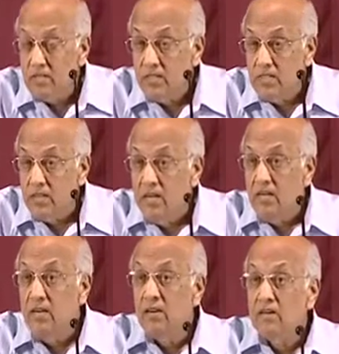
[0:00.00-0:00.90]
This
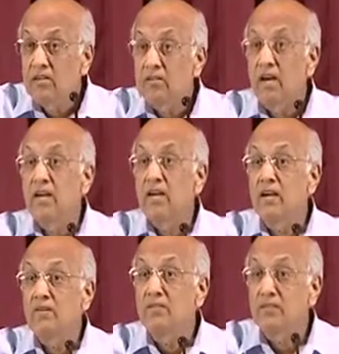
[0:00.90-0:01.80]
eager
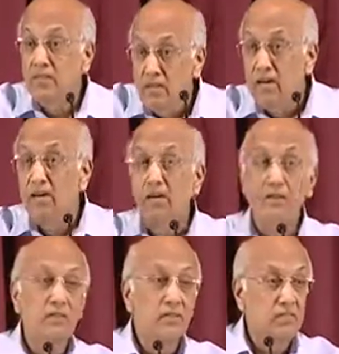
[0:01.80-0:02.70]
crying out to
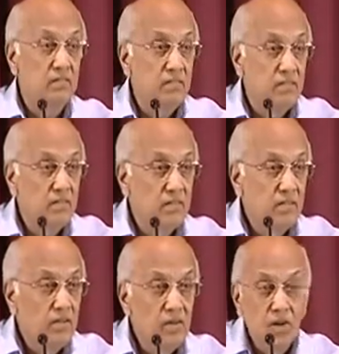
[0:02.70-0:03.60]
God.
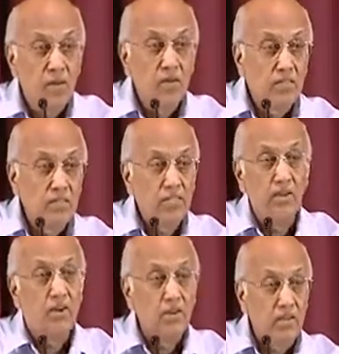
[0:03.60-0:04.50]
Lord,
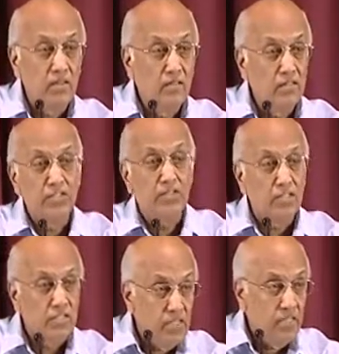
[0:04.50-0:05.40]
this longing, this
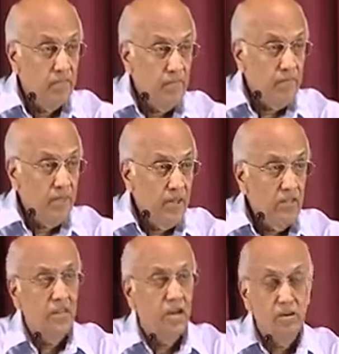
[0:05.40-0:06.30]
thirsting,
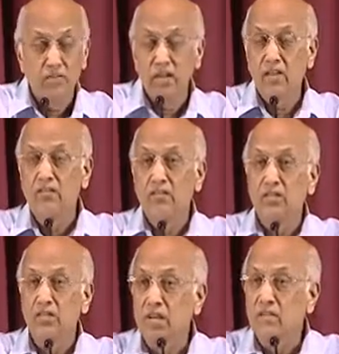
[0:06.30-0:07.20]
this hungering and
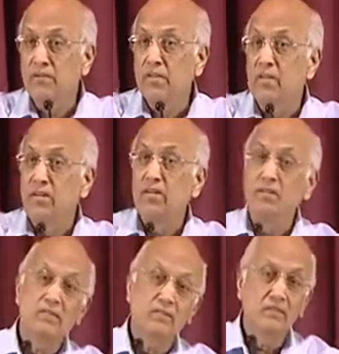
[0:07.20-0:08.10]
thirsting after
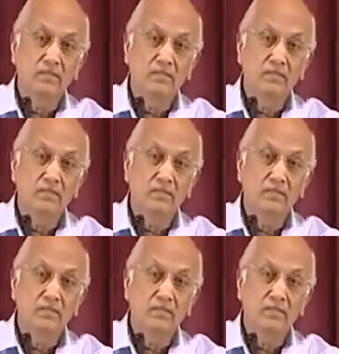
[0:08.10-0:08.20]
God.